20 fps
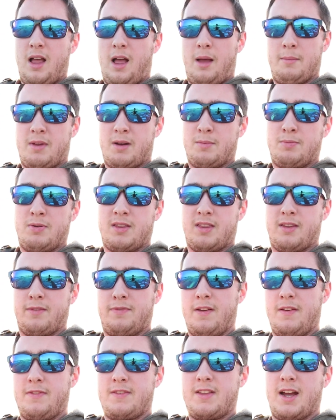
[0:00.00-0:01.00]
I'm going to put the
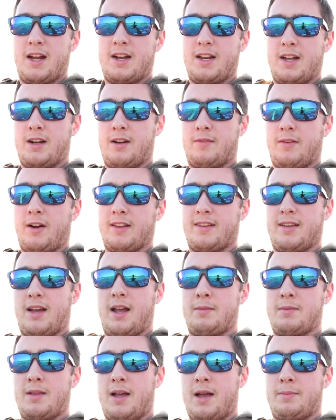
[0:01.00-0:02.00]
50 on here. I'm on a
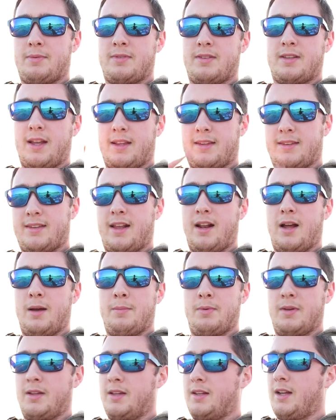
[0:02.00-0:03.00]
time lapse, get set
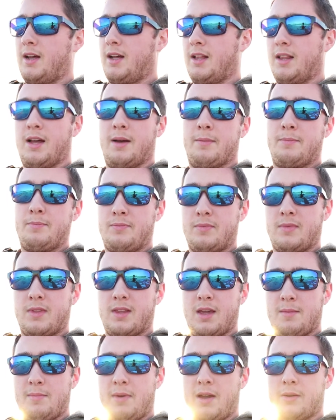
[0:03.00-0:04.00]
up, and I'll
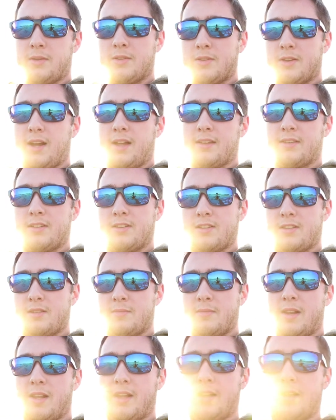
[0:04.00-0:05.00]
get back with you guys in just a
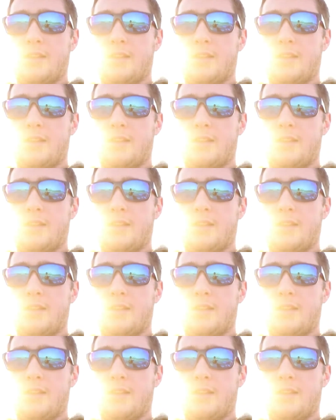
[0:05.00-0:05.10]
minute.